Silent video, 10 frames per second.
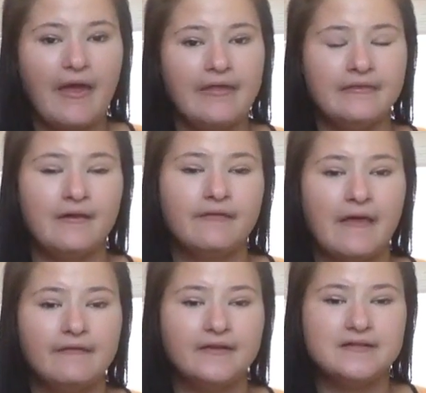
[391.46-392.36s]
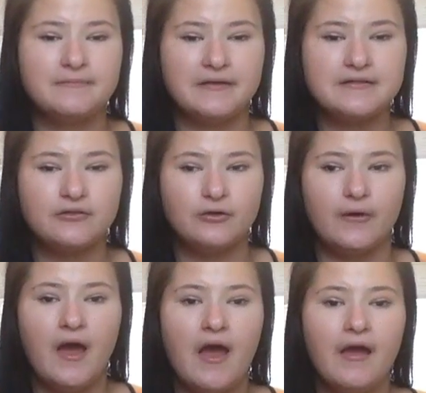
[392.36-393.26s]
and that leads me
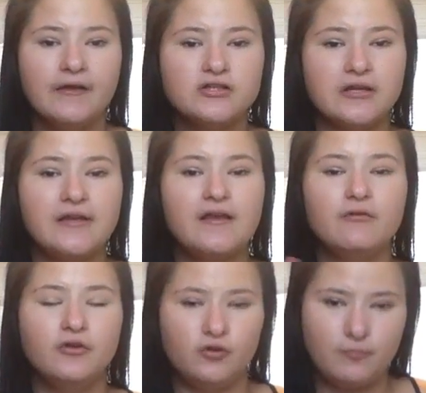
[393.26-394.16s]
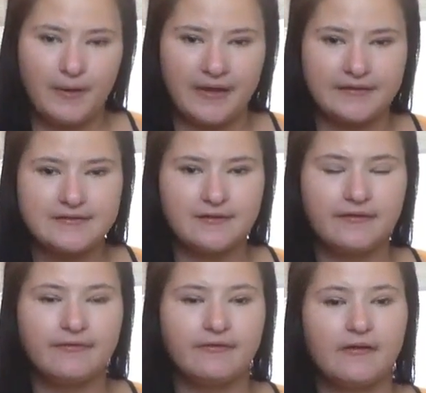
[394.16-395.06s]
to checking out new bands.
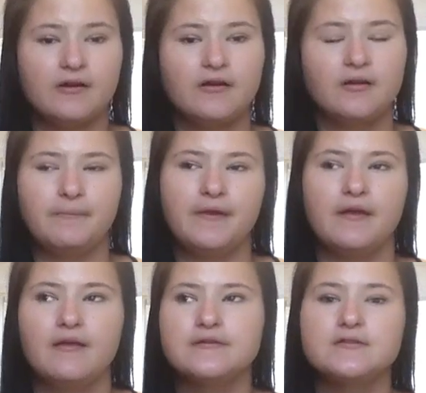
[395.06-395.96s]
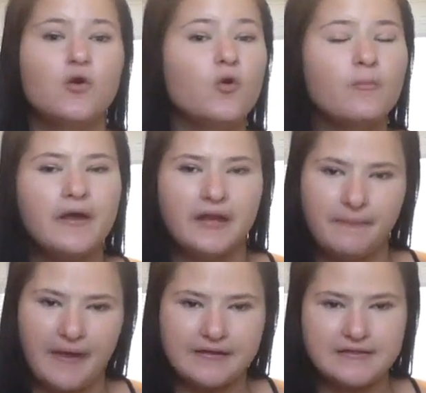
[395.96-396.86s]
Like, there are going to be so
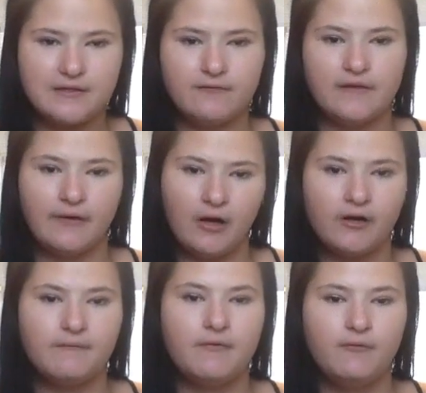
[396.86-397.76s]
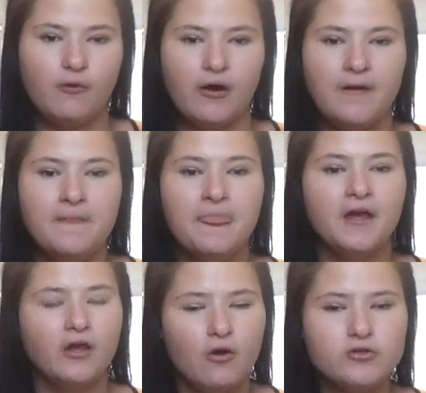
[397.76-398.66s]
many bands that you've never heard of before.
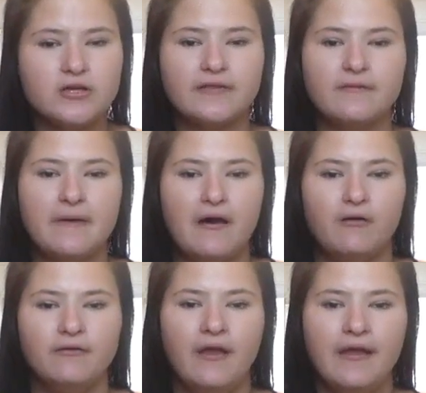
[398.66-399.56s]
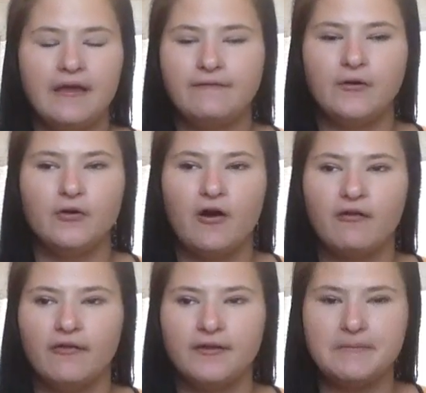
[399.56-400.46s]
Go check them out. If you're
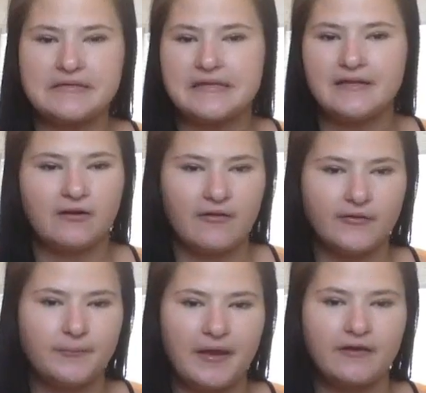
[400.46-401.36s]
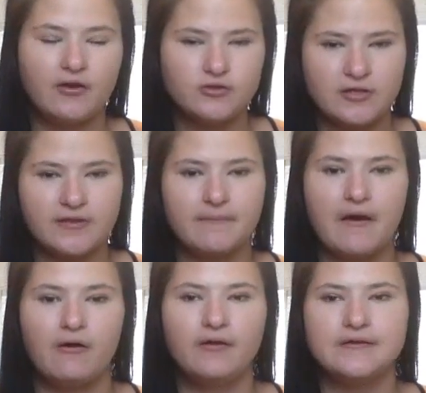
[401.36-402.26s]
not like missing your other band, go check them
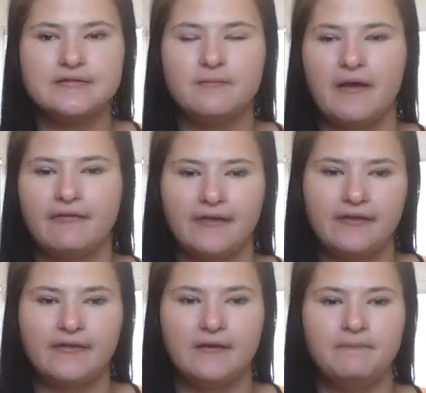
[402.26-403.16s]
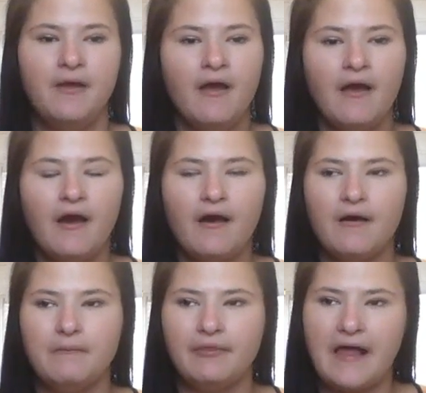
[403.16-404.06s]
out, because you might like them.
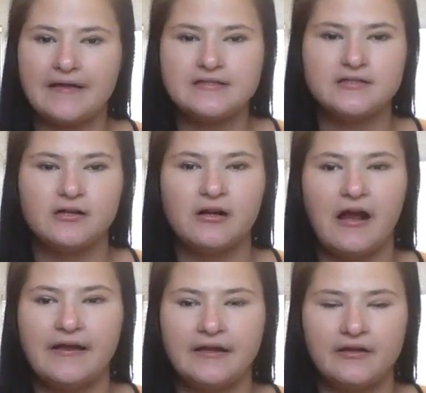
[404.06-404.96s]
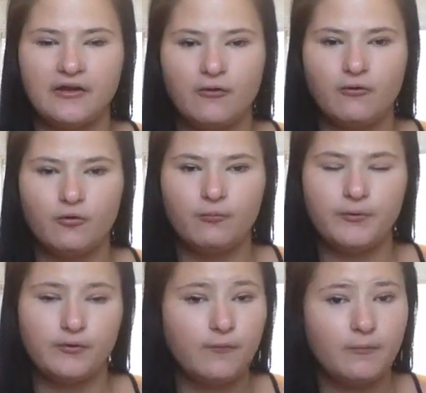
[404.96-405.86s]
Last year I didn't know who
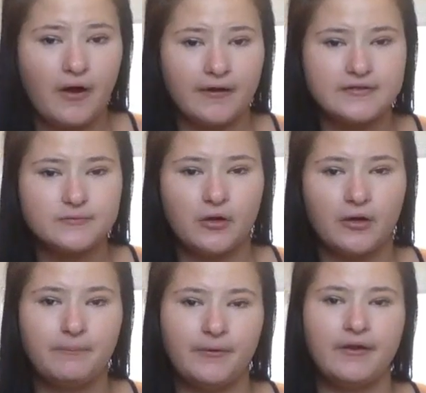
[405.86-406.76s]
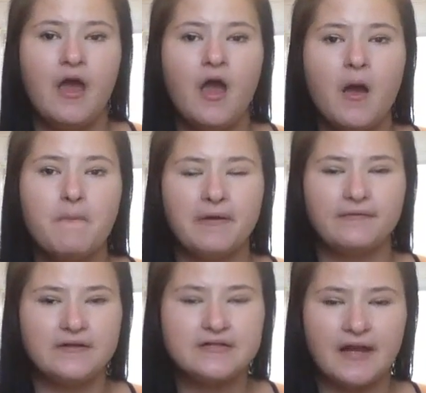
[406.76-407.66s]
Beautiful Bodies were, but
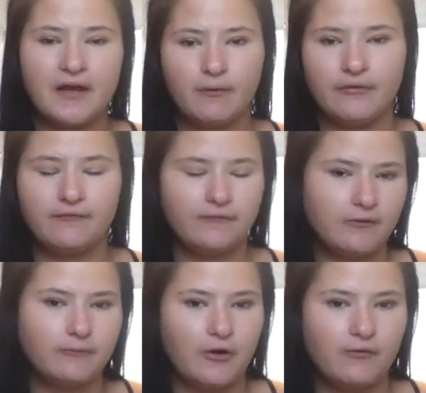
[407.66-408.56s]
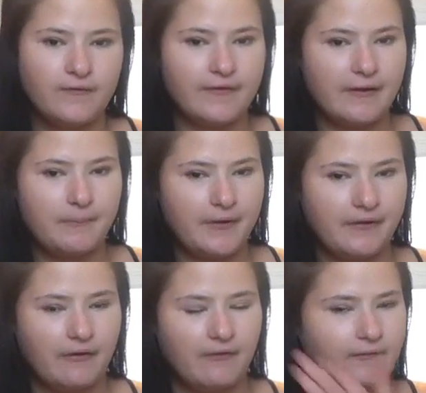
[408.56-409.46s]
my friends and I were in the front row for
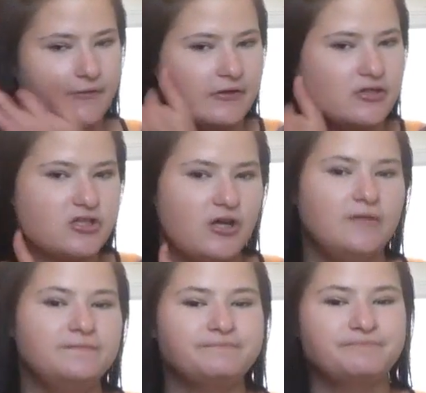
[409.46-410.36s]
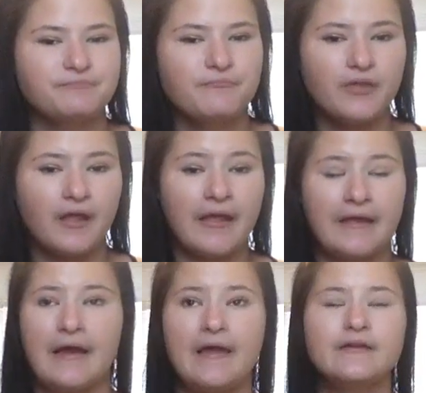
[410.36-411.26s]
their show,
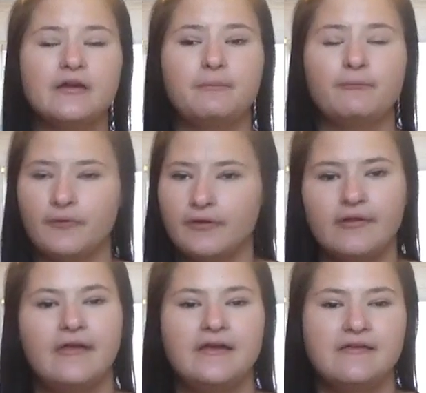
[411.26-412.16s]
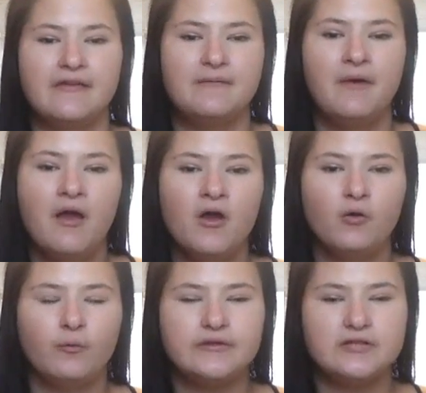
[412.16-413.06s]
and I ended up really liking them.
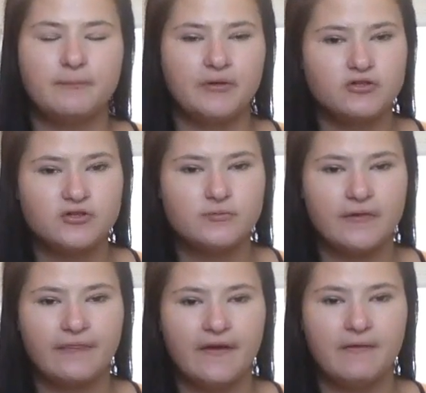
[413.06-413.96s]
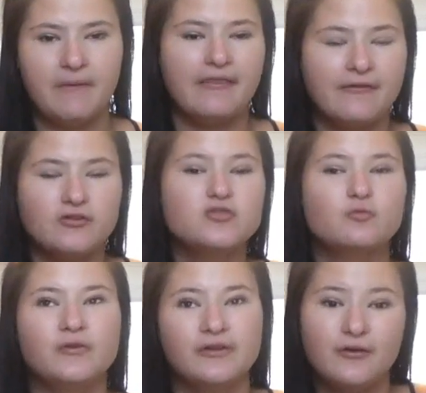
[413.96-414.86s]
We took pictures with them. They're
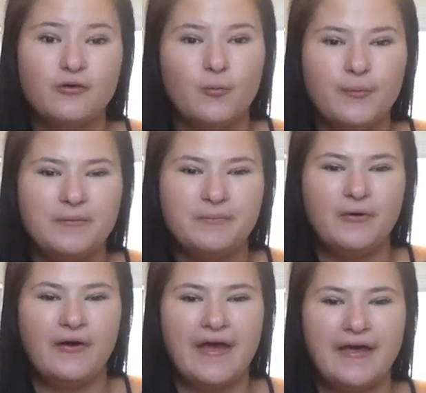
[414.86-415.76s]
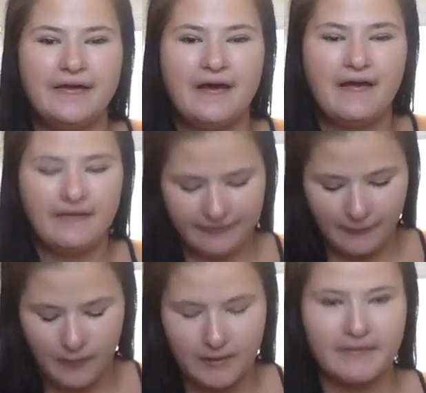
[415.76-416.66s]
just really cool people, and
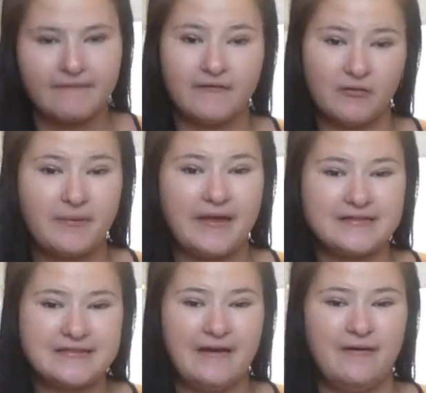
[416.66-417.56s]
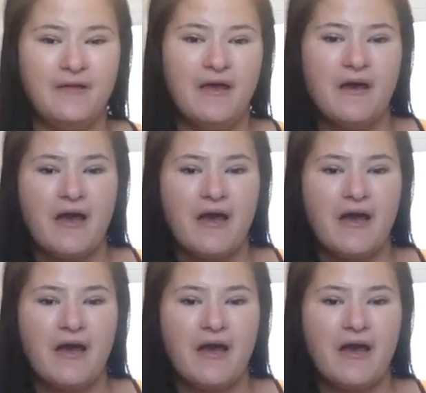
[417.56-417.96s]
they're one of my favorite bands now.